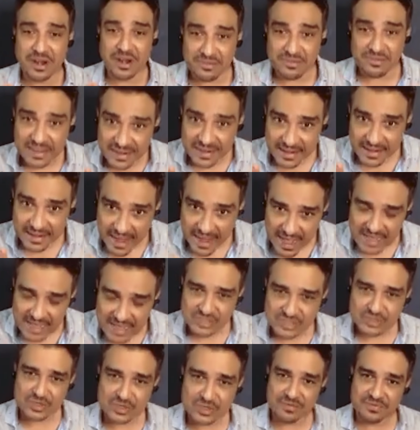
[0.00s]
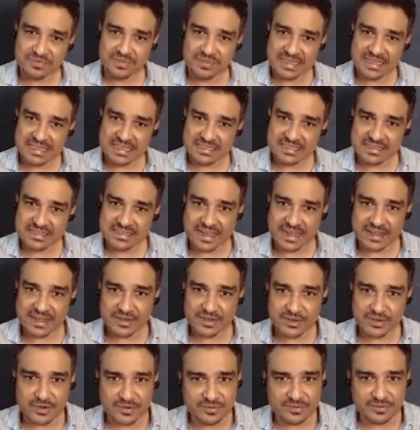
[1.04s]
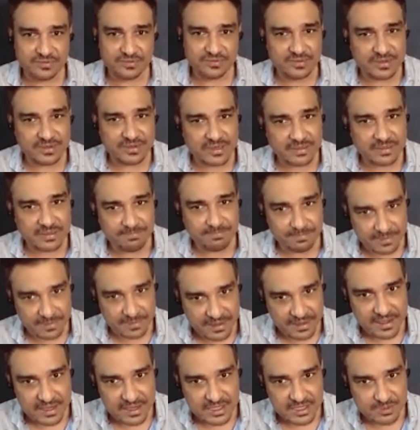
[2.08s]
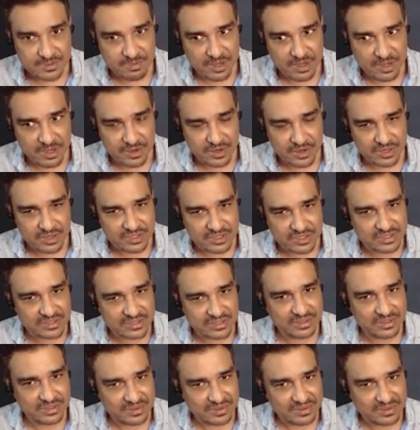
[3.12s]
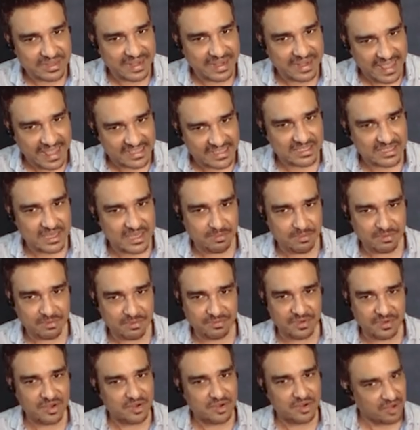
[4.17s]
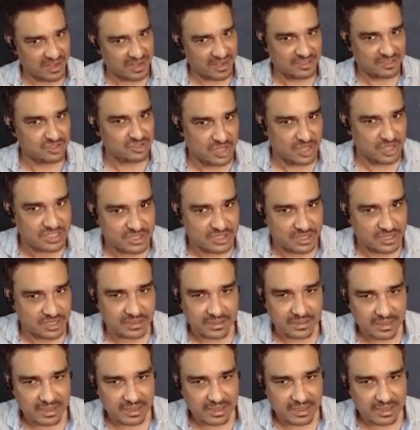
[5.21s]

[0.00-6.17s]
one of the last of these kind of players? Because, you know, the landscape of cricket is changing.